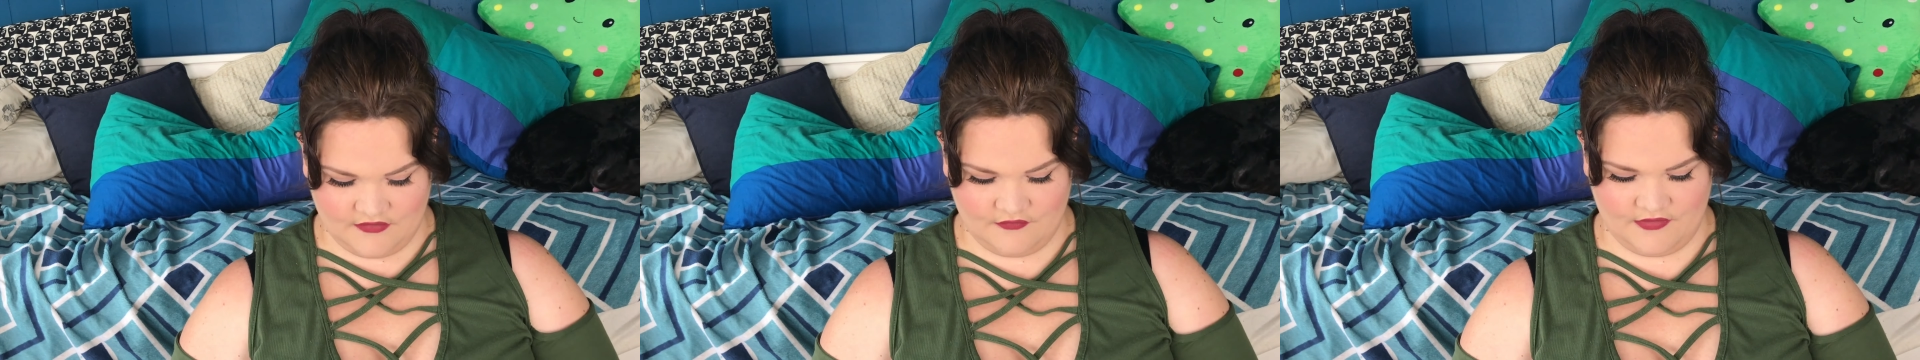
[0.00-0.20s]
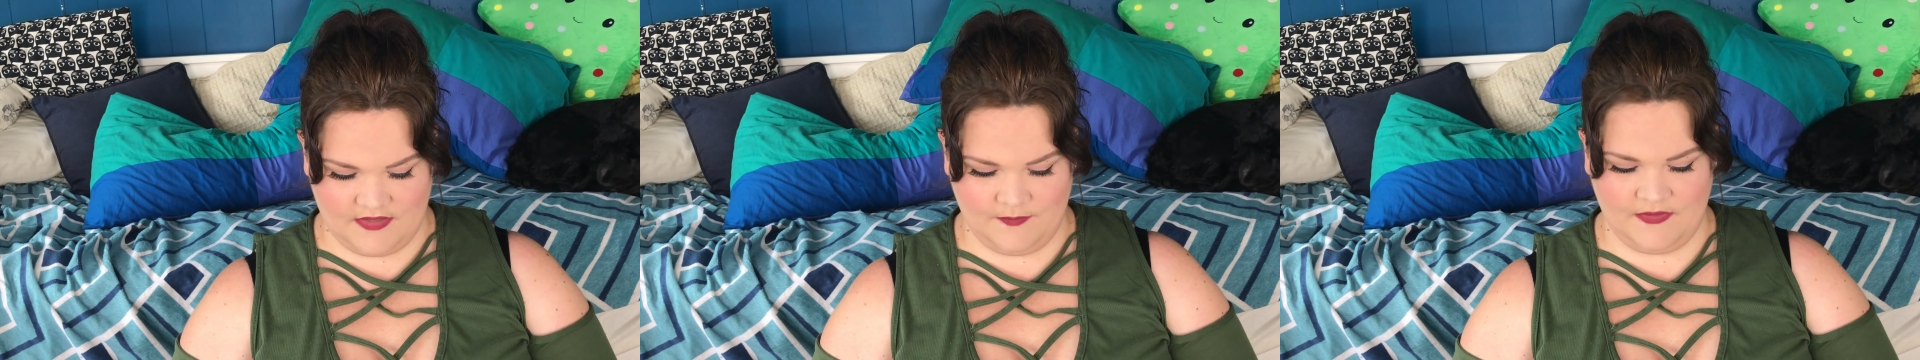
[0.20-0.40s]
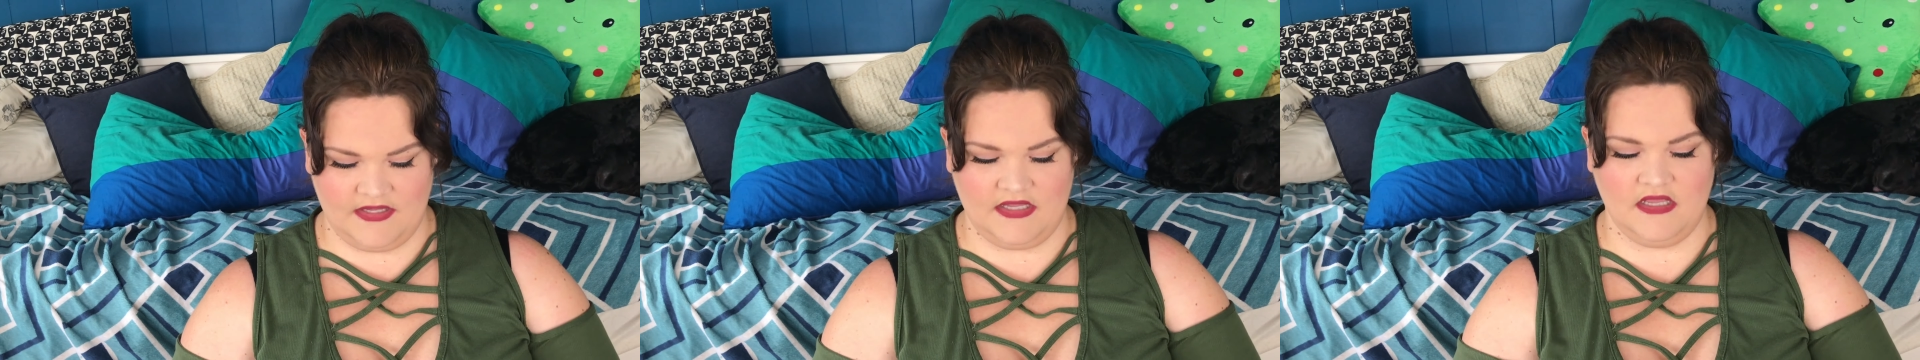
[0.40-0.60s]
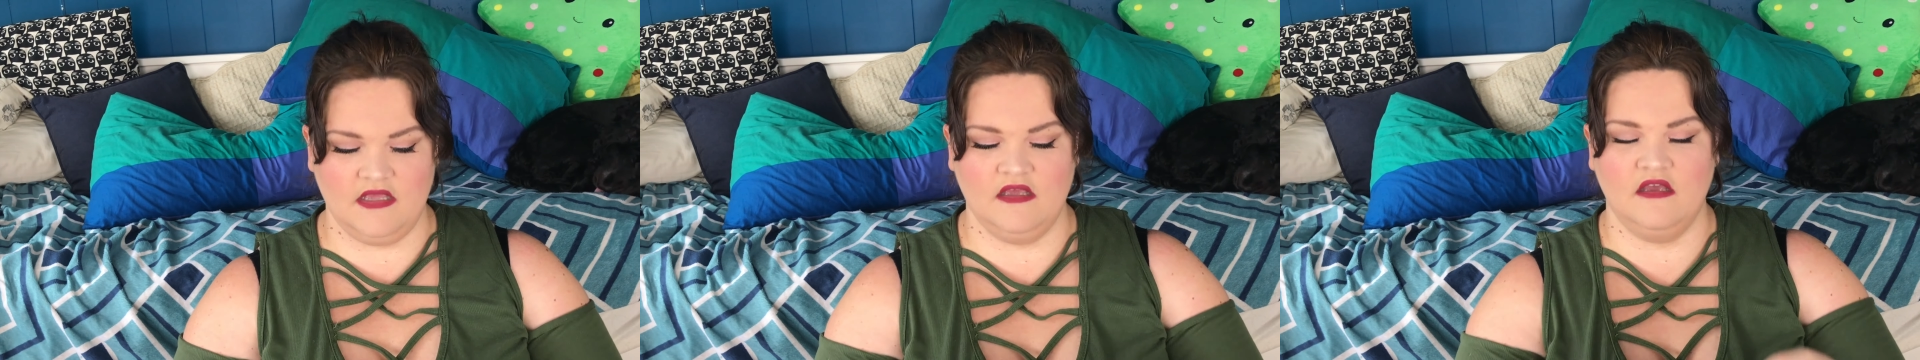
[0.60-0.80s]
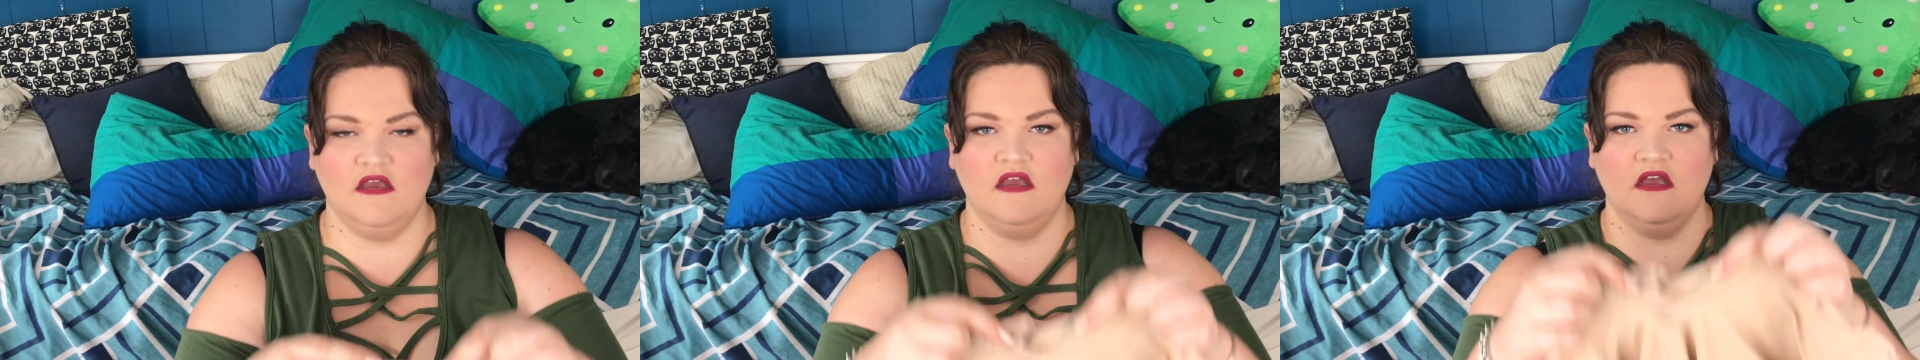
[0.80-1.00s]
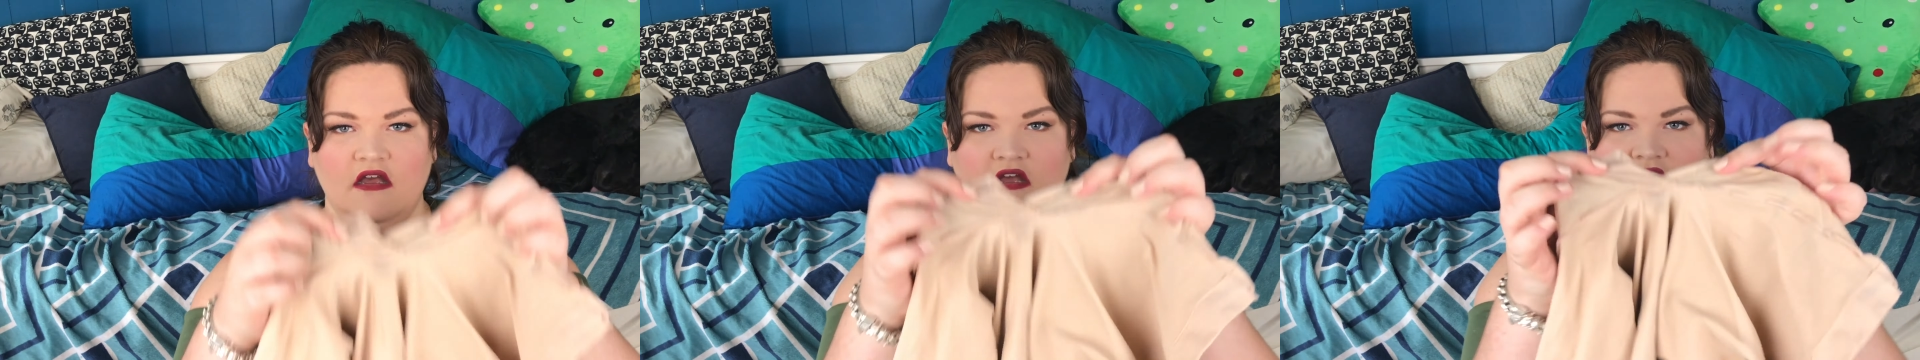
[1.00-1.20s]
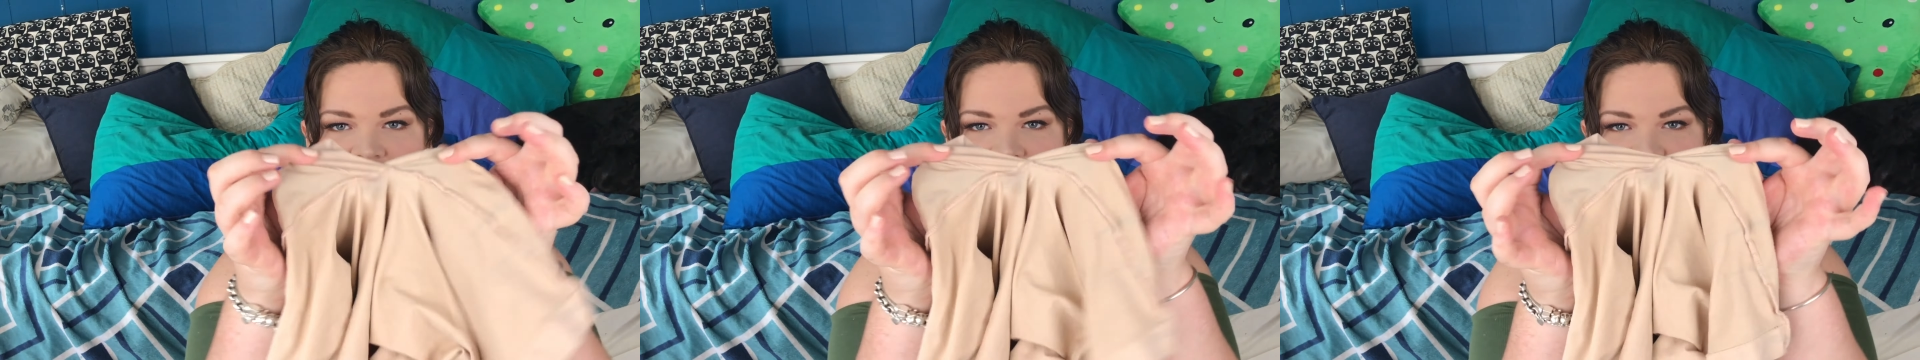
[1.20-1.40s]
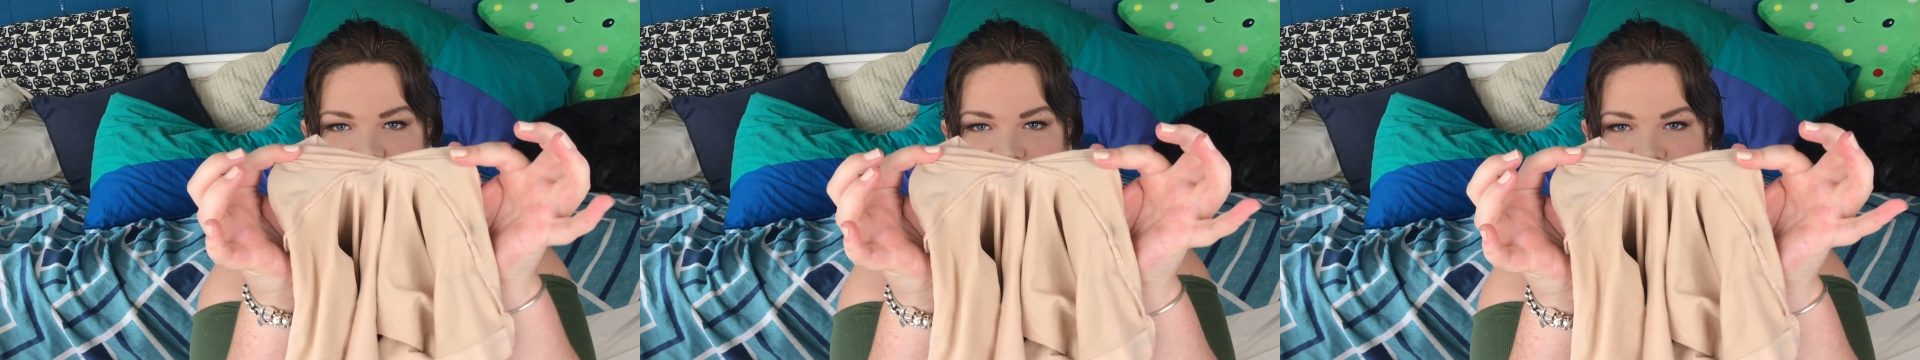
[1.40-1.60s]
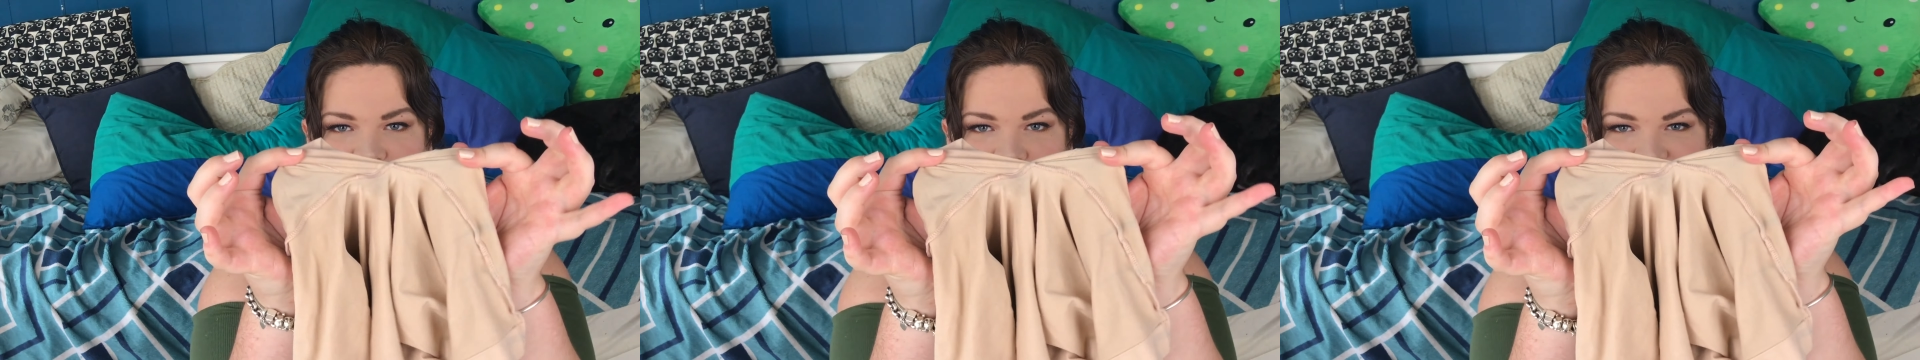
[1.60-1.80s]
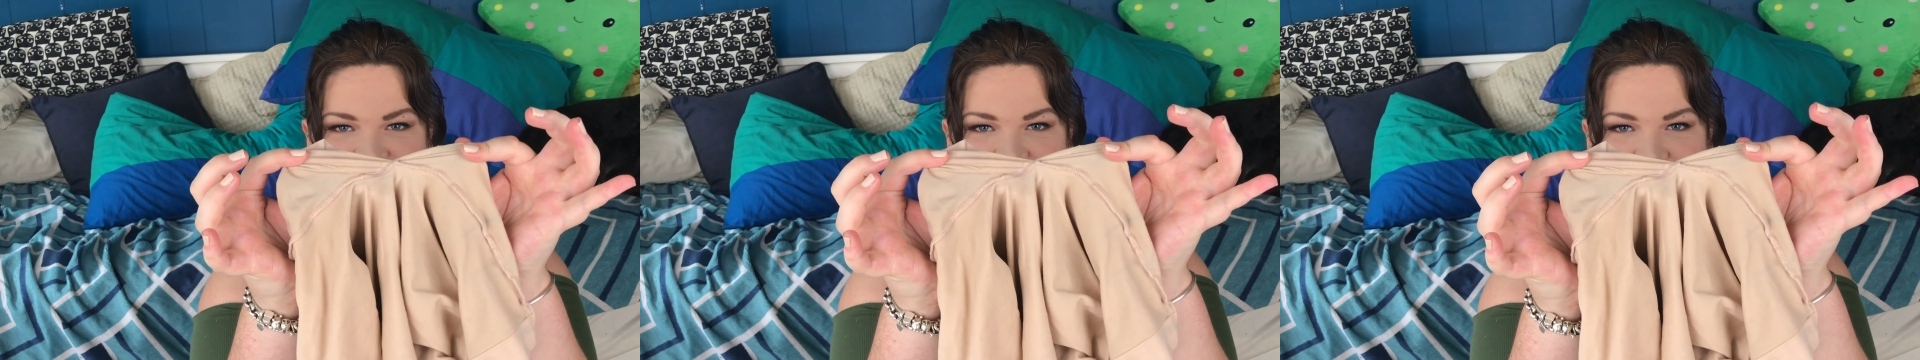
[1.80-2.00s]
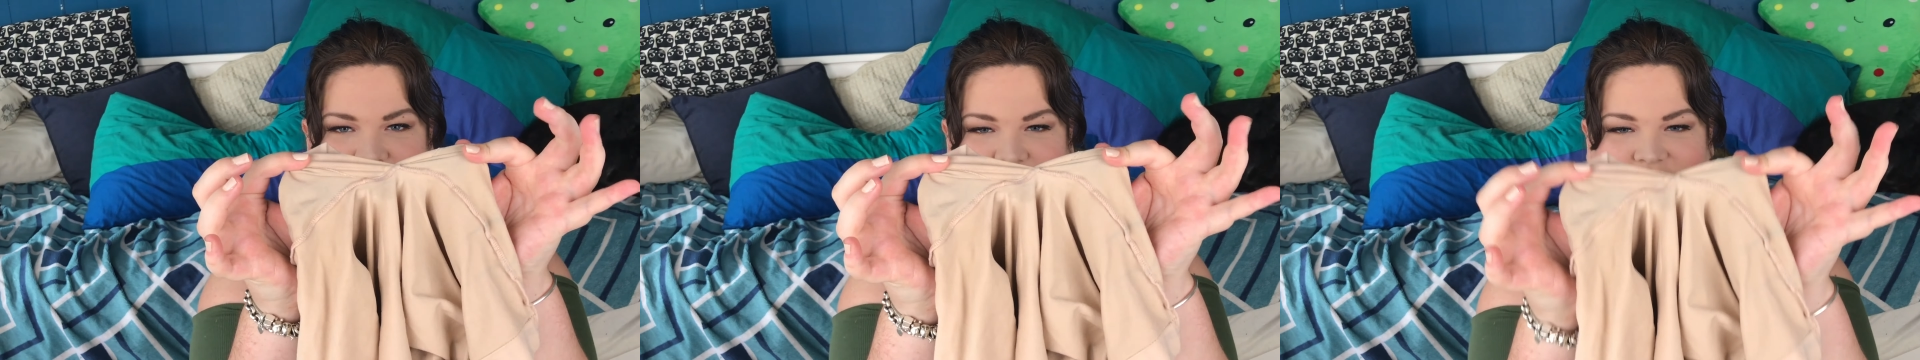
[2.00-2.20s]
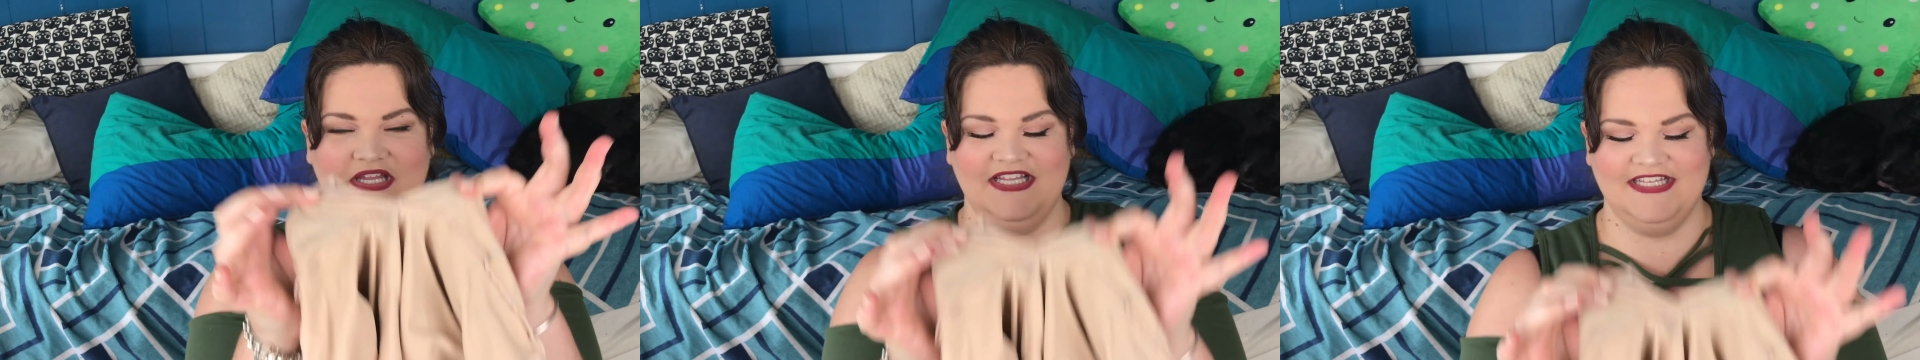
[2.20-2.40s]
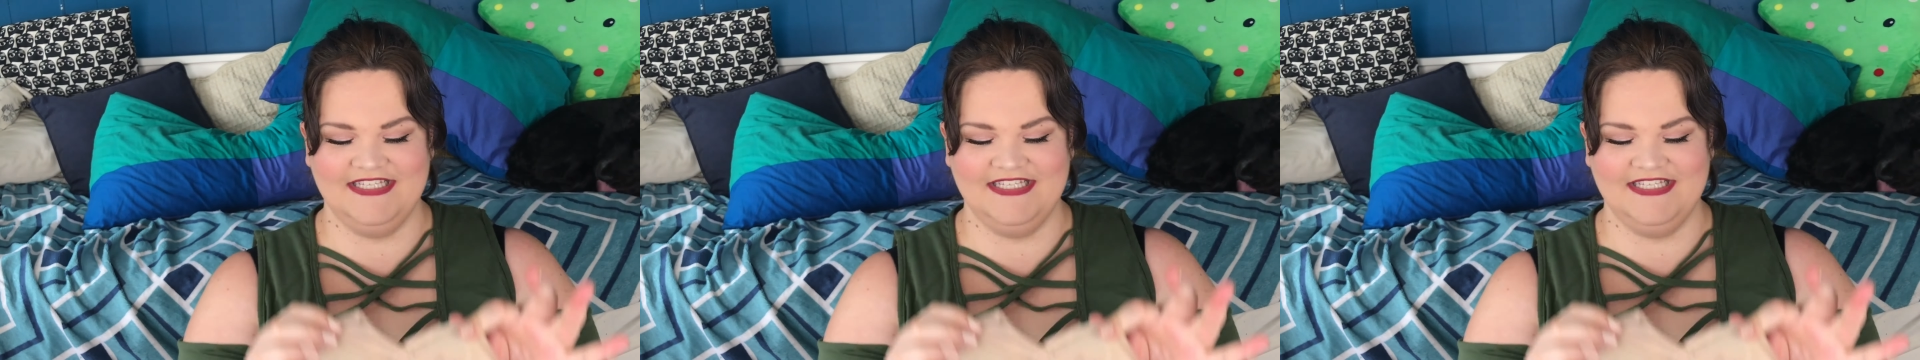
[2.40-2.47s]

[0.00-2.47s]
creepy little crotch hole.